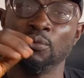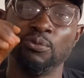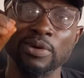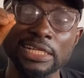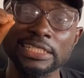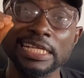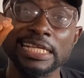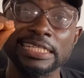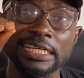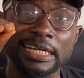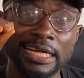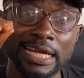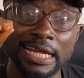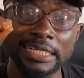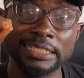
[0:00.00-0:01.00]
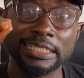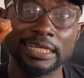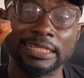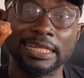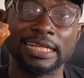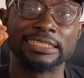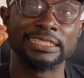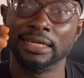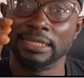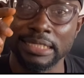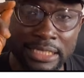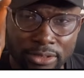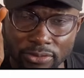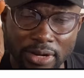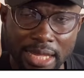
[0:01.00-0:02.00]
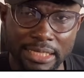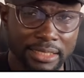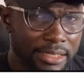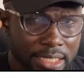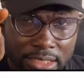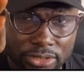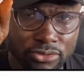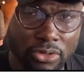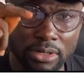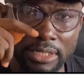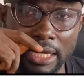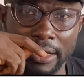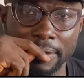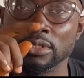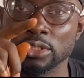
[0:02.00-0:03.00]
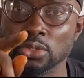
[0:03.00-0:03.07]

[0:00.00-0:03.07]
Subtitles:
which indicates that the trend is stronger.